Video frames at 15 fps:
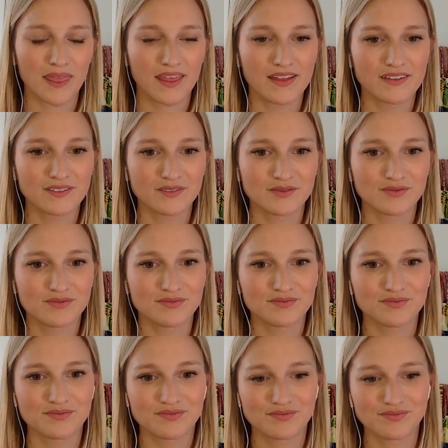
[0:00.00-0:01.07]

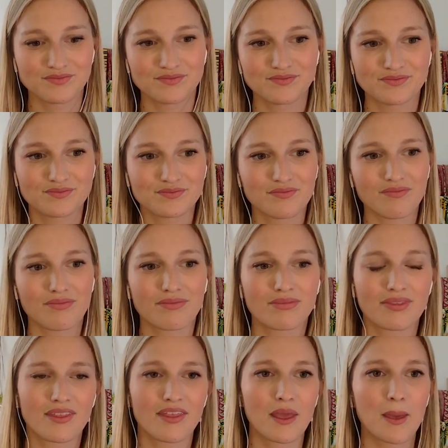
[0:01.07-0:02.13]

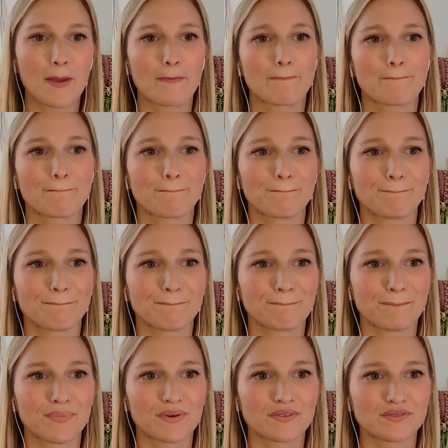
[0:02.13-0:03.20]

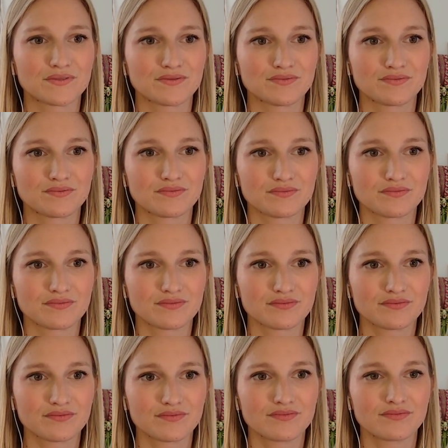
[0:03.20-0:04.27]

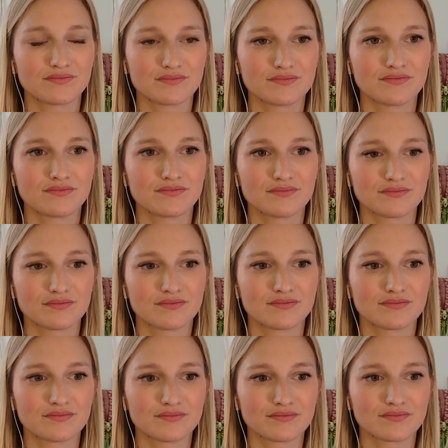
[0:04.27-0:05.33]

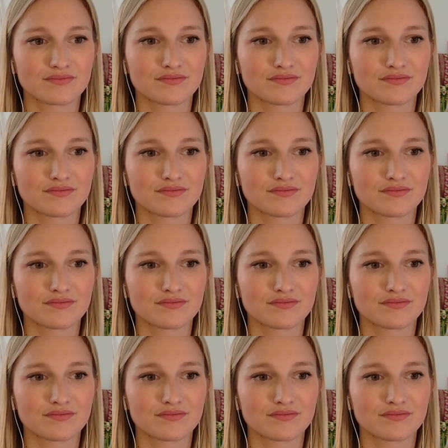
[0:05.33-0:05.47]
No words are spoken by the person on screen.